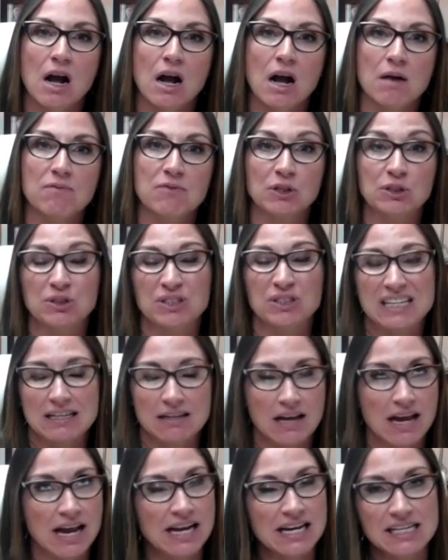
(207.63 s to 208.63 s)
uh,
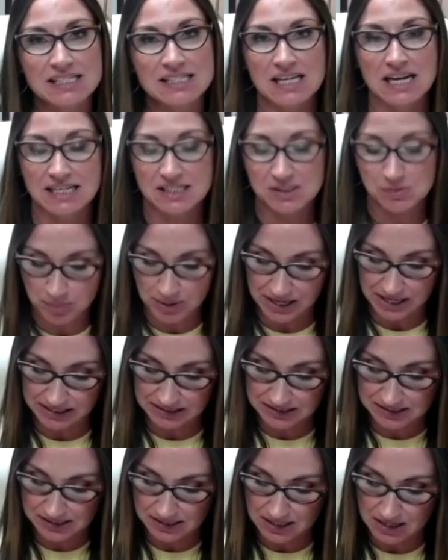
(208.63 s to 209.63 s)
virtually any size
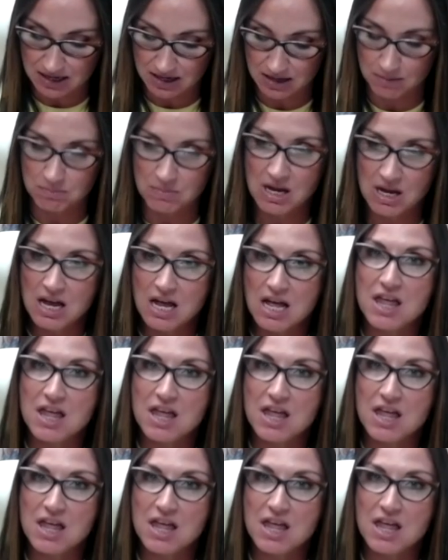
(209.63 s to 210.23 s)
pit, um,